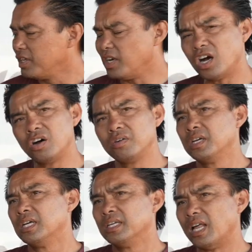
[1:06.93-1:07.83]
You know,
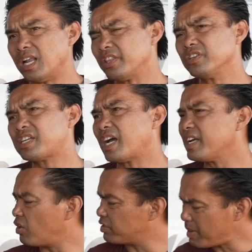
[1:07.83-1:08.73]
a lot of this guy
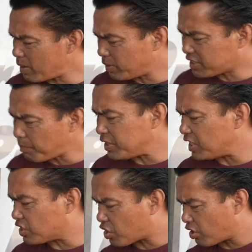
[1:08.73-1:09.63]
goes, man, what's up with
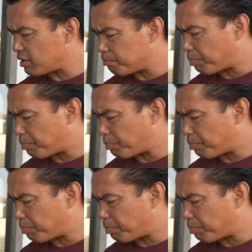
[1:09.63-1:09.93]
these current